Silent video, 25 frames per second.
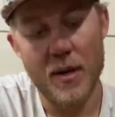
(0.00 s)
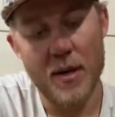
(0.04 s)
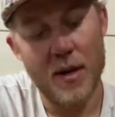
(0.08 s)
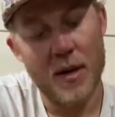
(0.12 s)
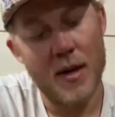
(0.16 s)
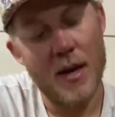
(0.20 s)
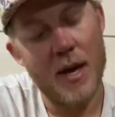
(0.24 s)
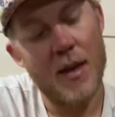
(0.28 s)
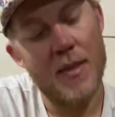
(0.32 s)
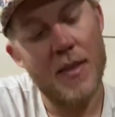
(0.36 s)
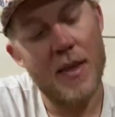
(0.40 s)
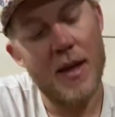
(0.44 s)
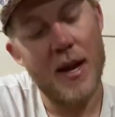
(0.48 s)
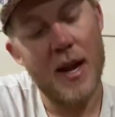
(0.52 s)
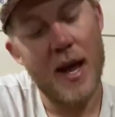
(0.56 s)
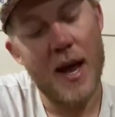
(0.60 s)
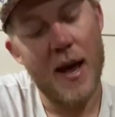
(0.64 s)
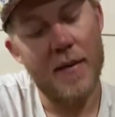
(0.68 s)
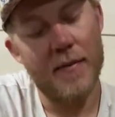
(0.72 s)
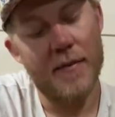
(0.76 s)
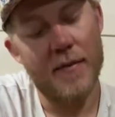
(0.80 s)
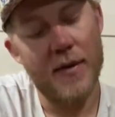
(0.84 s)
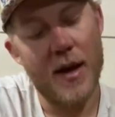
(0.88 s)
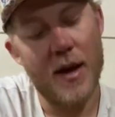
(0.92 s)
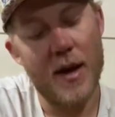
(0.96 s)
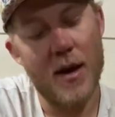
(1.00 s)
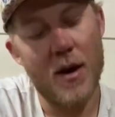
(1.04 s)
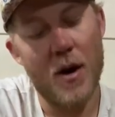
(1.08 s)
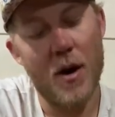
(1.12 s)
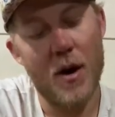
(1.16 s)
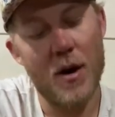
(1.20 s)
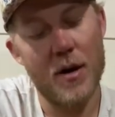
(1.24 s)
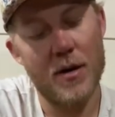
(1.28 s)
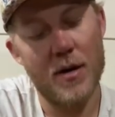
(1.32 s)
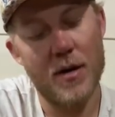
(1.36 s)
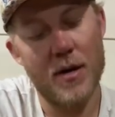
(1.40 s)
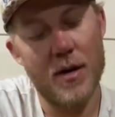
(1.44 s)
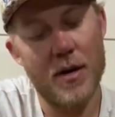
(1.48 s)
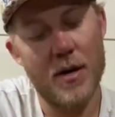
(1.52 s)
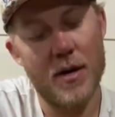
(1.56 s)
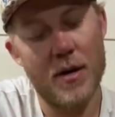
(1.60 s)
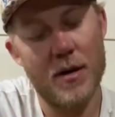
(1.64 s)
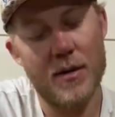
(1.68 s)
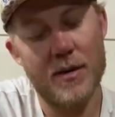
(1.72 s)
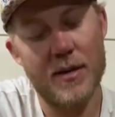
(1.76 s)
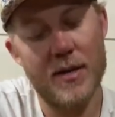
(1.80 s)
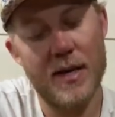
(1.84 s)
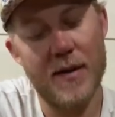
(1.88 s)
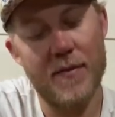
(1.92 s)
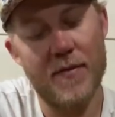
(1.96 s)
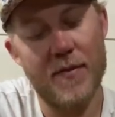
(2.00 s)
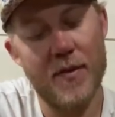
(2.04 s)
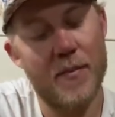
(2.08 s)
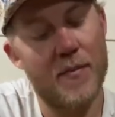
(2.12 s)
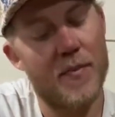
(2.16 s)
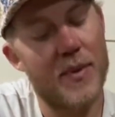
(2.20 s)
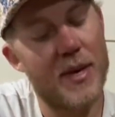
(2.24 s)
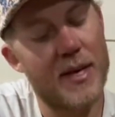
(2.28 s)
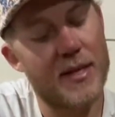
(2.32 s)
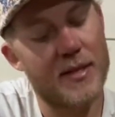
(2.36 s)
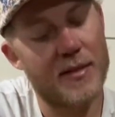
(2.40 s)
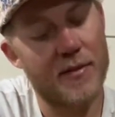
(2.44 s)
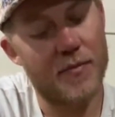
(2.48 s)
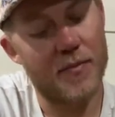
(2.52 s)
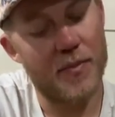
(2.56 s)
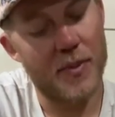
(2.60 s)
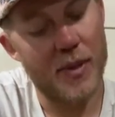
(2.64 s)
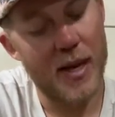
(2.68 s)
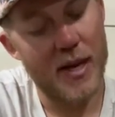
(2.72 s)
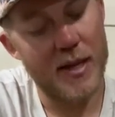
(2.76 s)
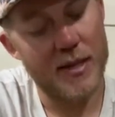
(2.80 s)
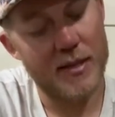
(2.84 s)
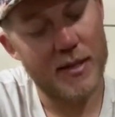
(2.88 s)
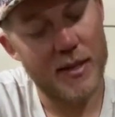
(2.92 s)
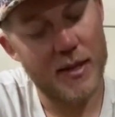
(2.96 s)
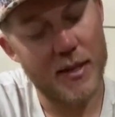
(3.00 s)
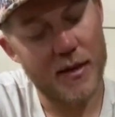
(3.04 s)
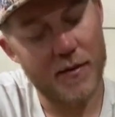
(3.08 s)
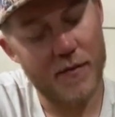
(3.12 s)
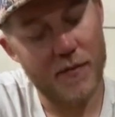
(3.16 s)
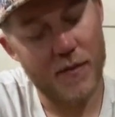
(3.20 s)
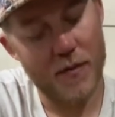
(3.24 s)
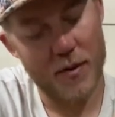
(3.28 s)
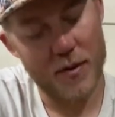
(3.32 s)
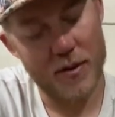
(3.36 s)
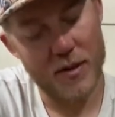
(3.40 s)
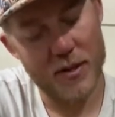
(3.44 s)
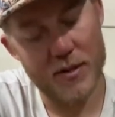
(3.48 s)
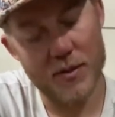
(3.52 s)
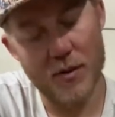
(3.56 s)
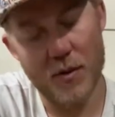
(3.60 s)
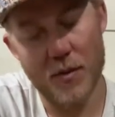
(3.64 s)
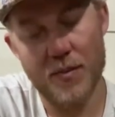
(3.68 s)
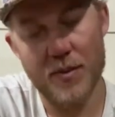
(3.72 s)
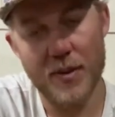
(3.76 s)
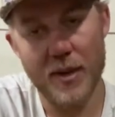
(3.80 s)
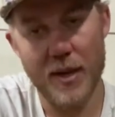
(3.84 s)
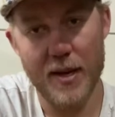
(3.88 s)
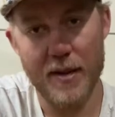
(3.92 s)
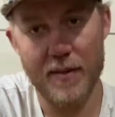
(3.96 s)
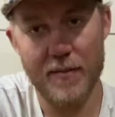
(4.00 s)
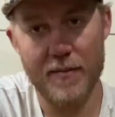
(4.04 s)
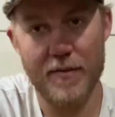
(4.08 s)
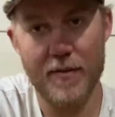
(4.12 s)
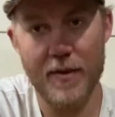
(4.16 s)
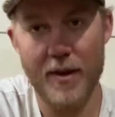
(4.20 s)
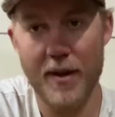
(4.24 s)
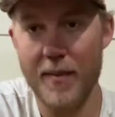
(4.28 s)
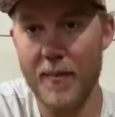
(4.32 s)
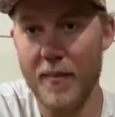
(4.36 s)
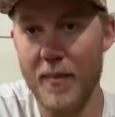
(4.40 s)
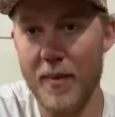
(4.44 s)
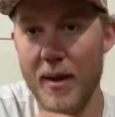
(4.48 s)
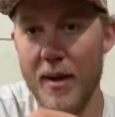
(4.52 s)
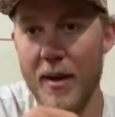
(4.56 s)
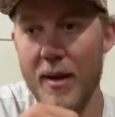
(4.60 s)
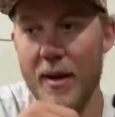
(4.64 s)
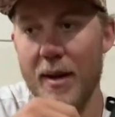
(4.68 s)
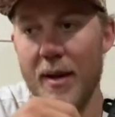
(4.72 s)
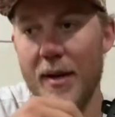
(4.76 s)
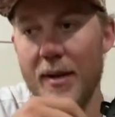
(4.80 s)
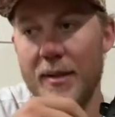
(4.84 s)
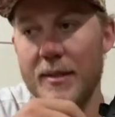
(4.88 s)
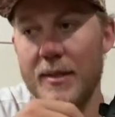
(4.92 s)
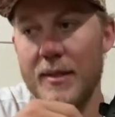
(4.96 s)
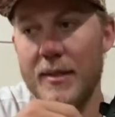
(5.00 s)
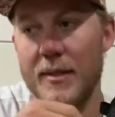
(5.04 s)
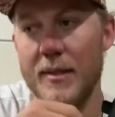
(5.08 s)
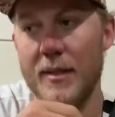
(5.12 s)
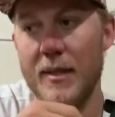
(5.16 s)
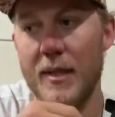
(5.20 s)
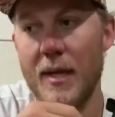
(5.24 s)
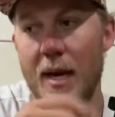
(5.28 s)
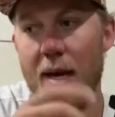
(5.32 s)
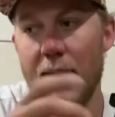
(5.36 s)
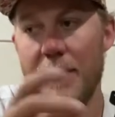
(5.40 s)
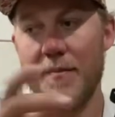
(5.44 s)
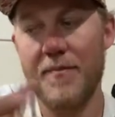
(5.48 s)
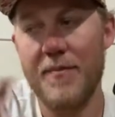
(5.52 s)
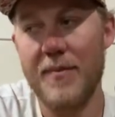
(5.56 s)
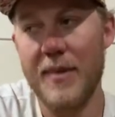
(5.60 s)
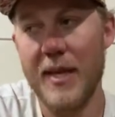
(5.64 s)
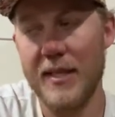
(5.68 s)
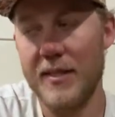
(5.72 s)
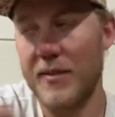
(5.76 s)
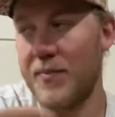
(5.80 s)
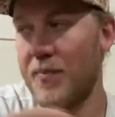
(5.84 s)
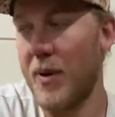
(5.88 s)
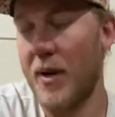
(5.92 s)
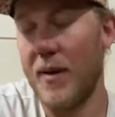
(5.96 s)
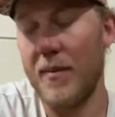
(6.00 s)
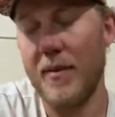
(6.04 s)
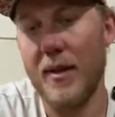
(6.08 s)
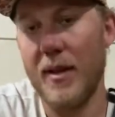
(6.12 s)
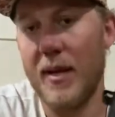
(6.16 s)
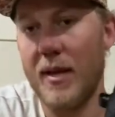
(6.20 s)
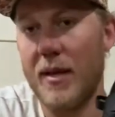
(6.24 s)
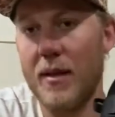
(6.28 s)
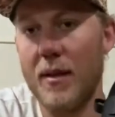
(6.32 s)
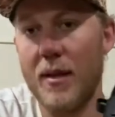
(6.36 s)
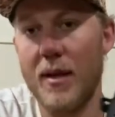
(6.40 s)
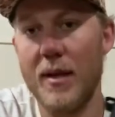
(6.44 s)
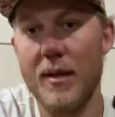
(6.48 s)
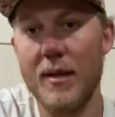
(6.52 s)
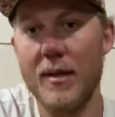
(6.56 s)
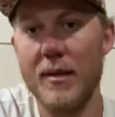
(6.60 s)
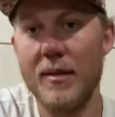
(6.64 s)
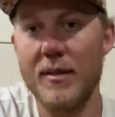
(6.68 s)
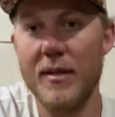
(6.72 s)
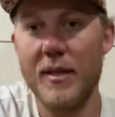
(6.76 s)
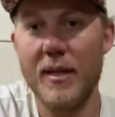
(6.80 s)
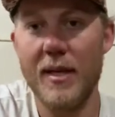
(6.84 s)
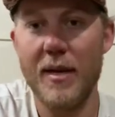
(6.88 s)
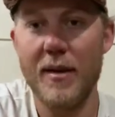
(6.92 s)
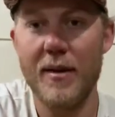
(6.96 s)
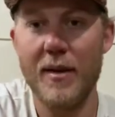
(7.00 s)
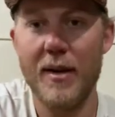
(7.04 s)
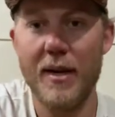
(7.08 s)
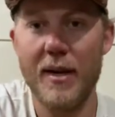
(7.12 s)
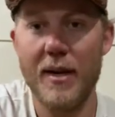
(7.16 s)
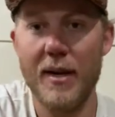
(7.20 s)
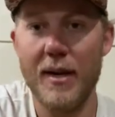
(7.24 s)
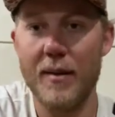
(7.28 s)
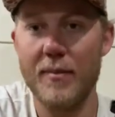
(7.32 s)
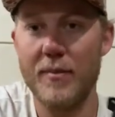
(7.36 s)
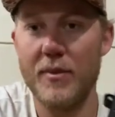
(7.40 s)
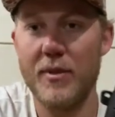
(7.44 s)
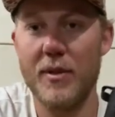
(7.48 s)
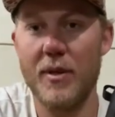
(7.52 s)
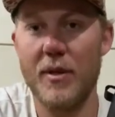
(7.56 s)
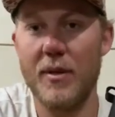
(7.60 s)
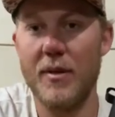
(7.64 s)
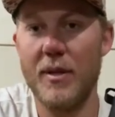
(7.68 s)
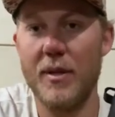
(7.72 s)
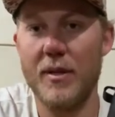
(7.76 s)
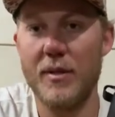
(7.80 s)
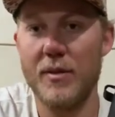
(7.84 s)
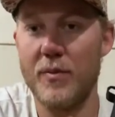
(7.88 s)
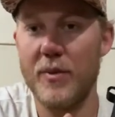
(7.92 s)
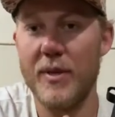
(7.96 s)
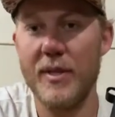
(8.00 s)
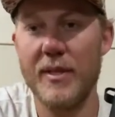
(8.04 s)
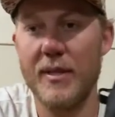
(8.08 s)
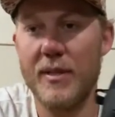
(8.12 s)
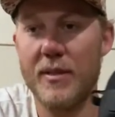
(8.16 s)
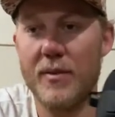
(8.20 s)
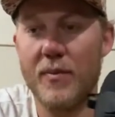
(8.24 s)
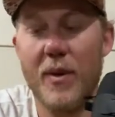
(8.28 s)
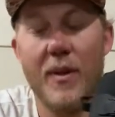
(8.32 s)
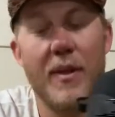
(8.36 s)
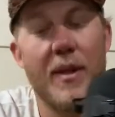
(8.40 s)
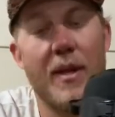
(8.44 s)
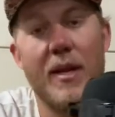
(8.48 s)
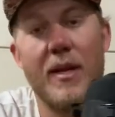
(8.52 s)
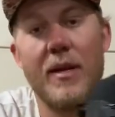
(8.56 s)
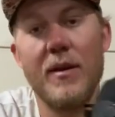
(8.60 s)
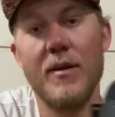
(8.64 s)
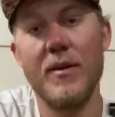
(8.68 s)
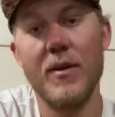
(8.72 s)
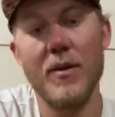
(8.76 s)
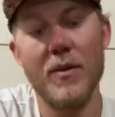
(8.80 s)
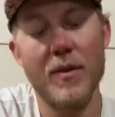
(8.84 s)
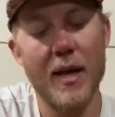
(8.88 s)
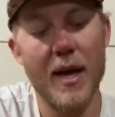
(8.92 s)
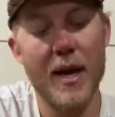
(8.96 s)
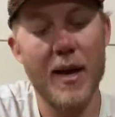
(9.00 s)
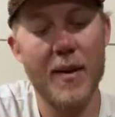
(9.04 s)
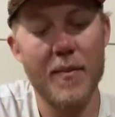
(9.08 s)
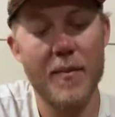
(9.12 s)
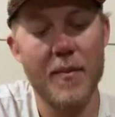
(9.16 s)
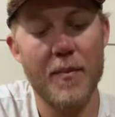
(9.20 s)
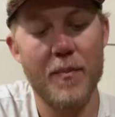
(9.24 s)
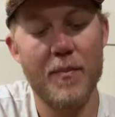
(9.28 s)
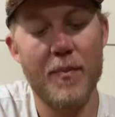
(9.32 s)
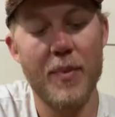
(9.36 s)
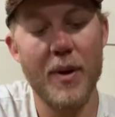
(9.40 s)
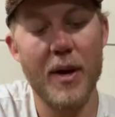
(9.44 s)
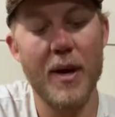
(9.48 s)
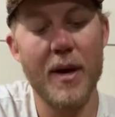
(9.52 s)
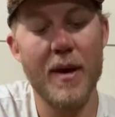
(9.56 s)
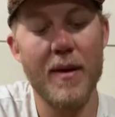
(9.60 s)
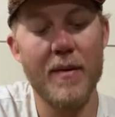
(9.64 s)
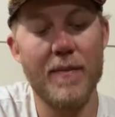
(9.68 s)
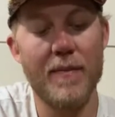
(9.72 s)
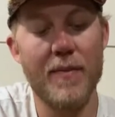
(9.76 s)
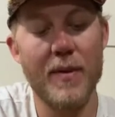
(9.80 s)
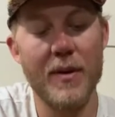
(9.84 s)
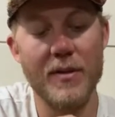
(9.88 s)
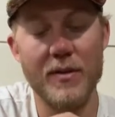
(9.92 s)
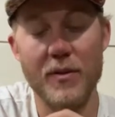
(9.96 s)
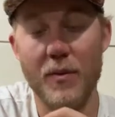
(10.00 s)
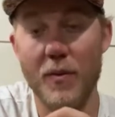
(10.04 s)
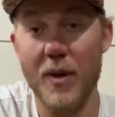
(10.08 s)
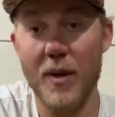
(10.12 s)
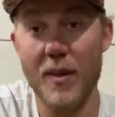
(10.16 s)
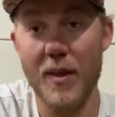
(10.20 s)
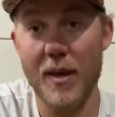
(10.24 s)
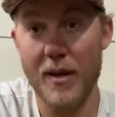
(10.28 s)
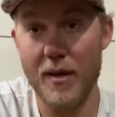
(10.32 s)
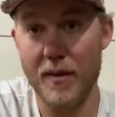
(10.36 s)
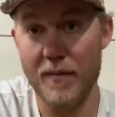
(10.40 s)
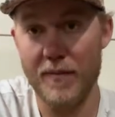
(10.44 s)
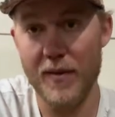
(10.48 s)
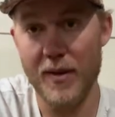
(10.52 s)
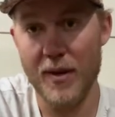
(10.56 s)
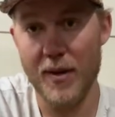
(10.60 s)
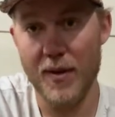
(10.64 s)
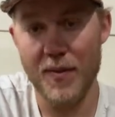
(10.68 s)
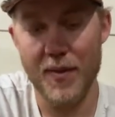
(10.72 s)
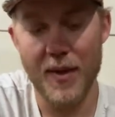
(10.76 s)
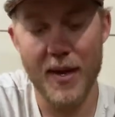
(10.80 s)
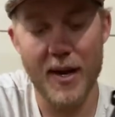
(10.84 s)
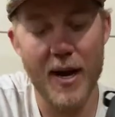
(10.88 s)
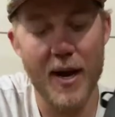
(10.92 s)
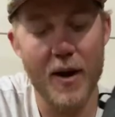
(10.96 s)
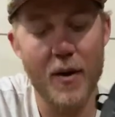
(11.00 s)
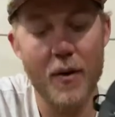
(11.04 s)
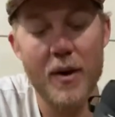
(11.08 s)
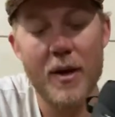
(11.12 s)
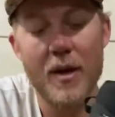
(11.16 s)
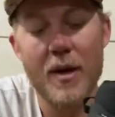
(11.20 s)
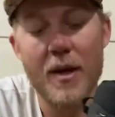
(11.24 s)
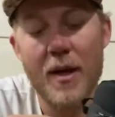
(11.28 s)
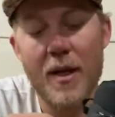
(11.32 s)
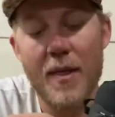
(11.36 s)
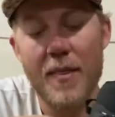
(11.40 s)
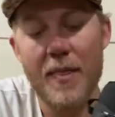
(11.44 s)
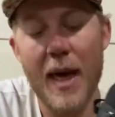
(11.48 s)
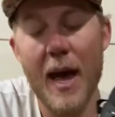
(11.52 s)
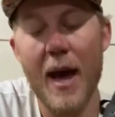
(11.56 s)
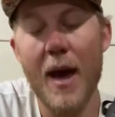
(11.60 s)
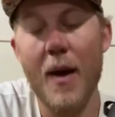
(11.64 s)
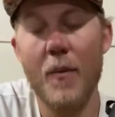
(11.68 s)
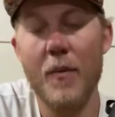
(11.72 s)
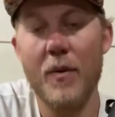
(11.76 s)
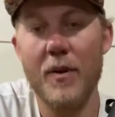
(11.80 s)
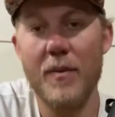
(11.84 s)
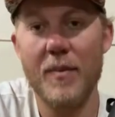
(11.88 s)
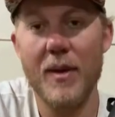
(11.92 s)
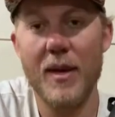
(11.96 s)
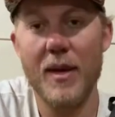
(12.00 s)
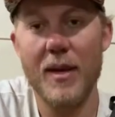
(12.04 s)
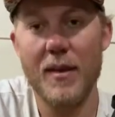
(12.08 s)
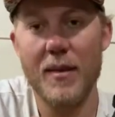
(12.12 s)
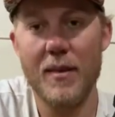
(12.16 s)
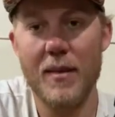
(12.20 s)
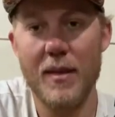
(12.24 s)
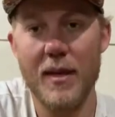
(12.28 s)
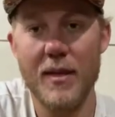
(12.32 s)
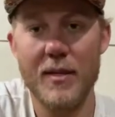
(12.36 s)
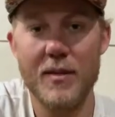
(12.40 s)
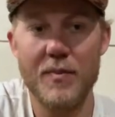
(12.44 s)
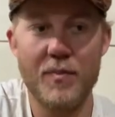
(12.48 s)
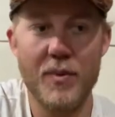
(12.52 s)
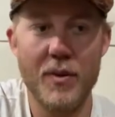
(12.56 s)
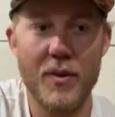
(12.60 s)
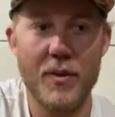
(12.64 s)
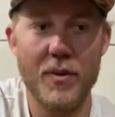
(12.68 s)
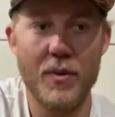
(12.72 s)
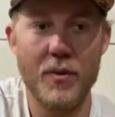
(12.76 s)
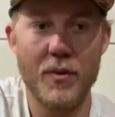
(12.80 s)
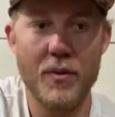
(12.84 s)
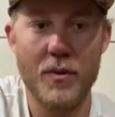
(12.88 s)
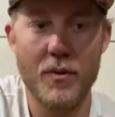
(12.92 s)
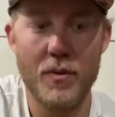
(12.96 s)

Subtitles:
and then have a harder, different piece of plastic for the sole plate and frame. That's probably like a lot of engineering, and I'm sure there's reasons why they didn't do that, but if there's a way they could figure that out, that would make this boot